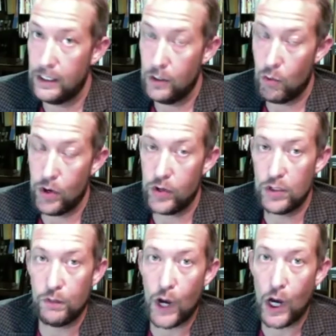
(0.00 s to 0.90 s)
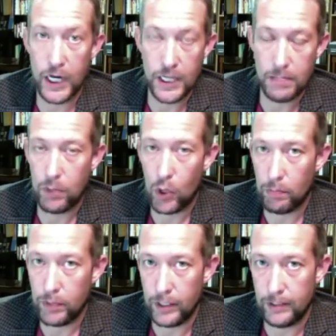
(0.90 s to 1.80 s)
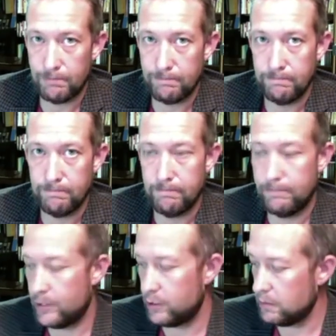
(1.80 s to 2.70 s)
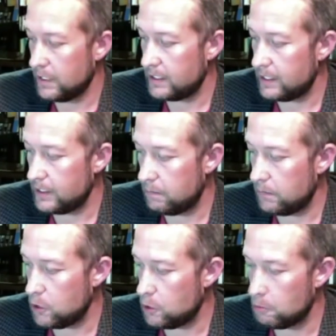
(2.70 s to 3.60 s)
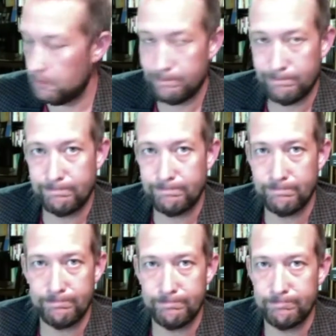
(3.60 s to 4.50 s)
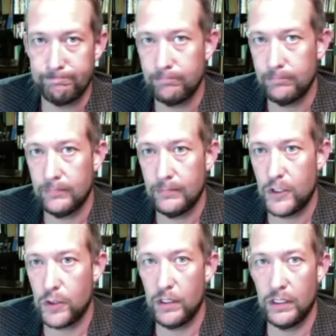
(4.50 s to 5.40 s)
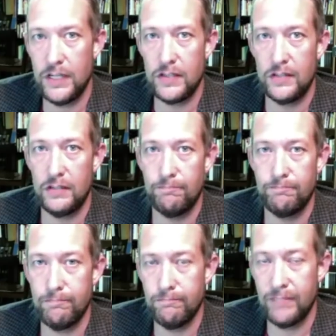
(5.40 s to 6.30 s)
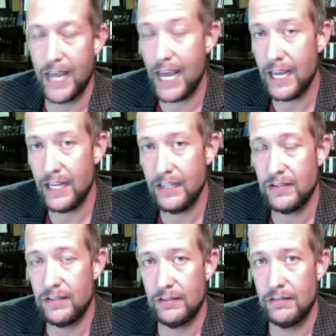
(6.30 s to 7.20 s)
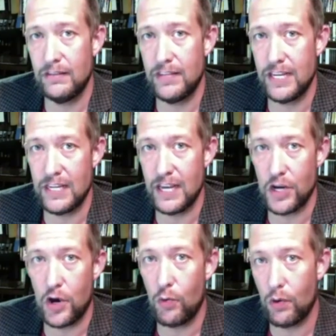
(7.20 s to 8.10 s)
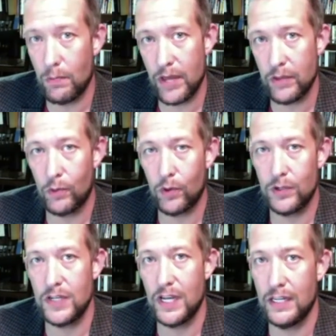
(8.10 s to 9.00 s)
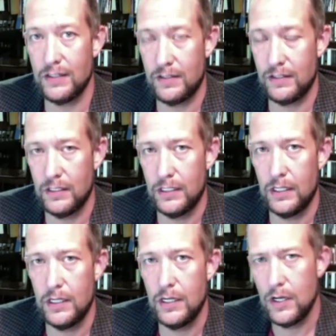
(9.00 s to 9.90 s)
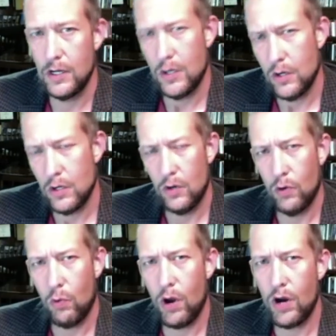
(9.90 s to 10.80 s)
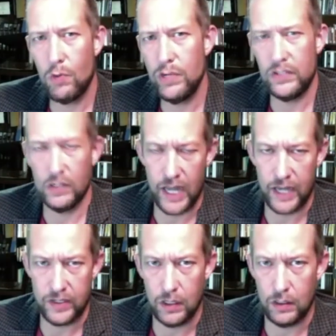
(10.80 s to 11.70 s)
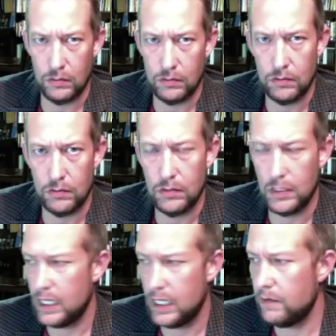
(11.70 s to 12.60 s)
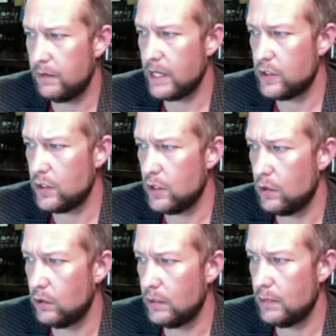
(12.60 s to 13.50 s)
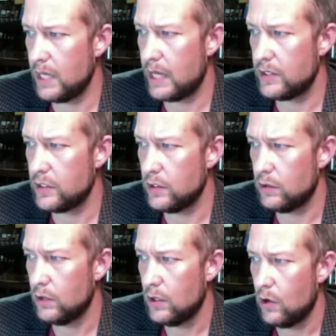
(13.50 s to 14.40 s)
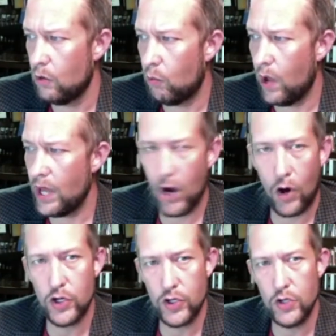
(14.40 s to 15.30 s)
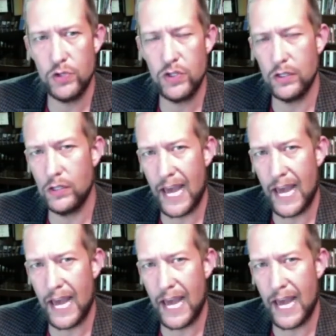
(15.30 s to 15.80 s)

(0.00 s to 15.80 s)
Where there's fog in the pulpit, there's mist in the pew. So at least gays think they know where Beth Moore stands. Why are we still asking? If that's you, let me ask you, why are you still